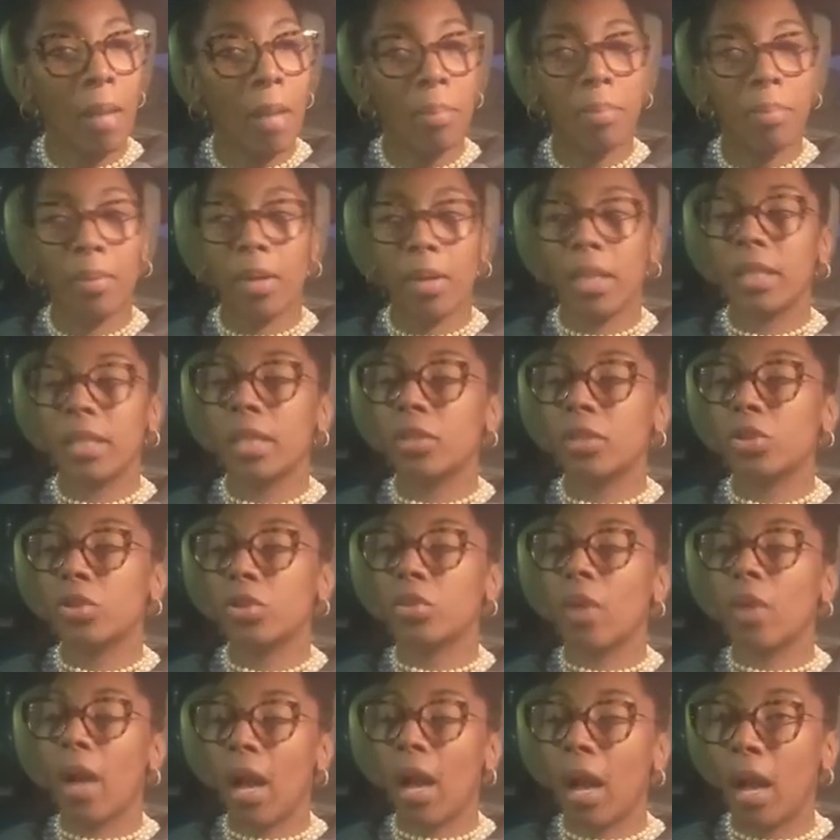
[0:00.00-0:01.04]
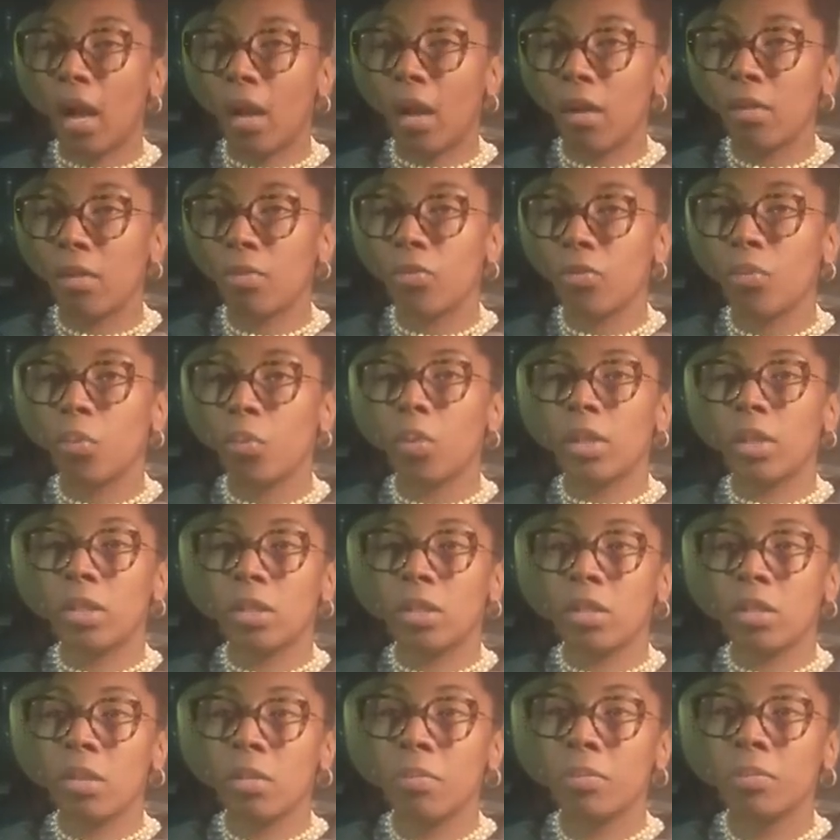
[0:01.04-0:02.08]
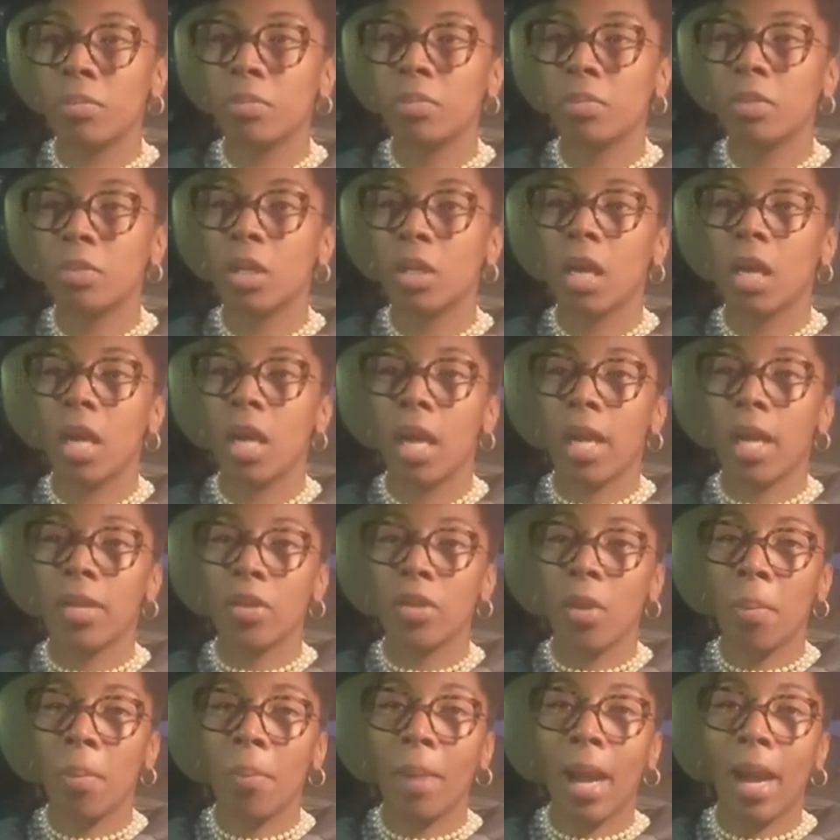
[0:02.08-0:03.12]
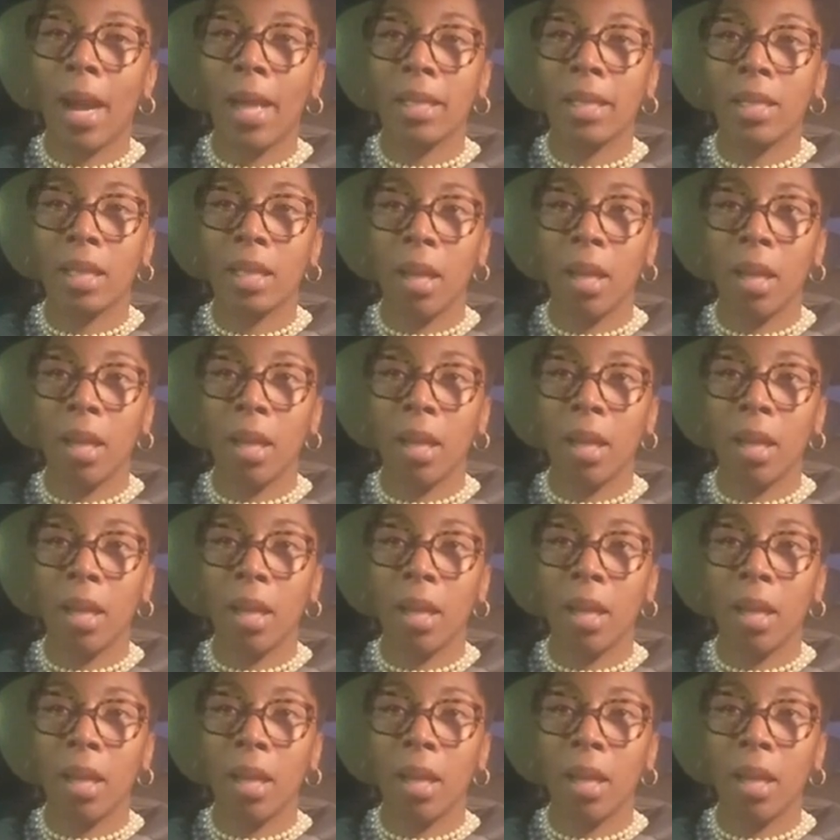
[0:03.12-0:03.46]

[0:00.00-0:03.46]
I pray that you have wisdom in your mind.